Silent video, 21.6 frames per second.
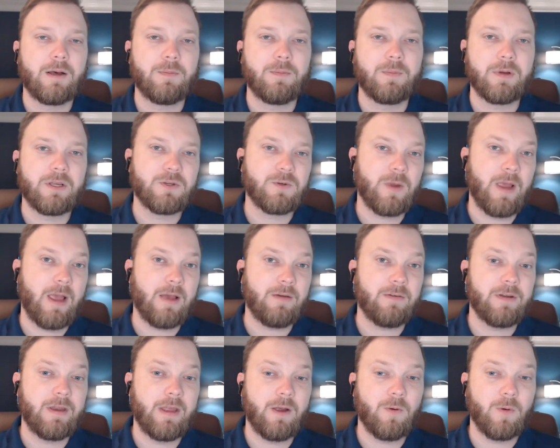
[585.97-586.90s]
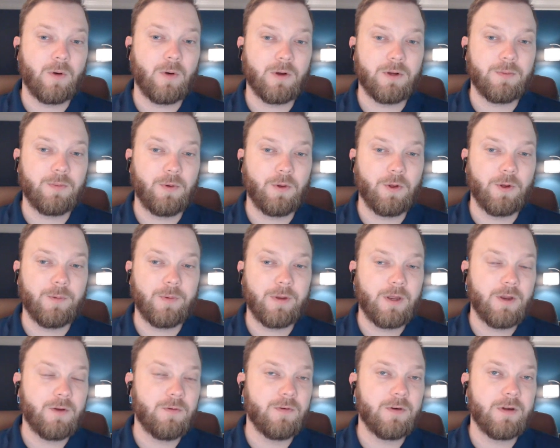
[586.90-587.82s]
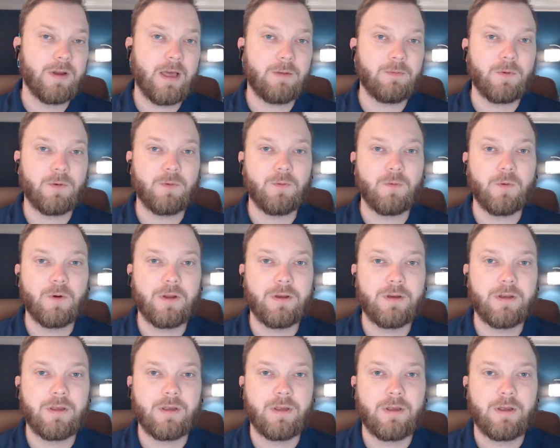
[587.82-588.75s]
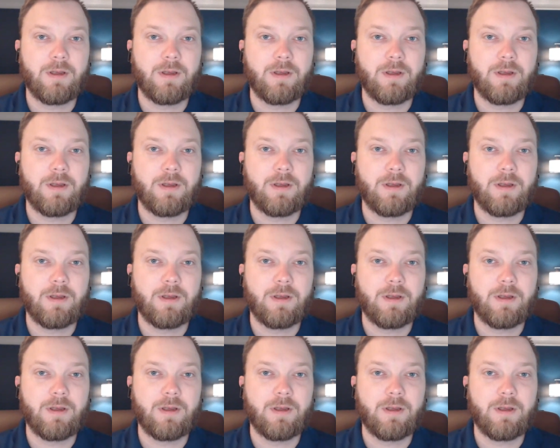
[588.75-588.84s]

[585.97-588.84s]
because we have a network deployment. Hoover 911,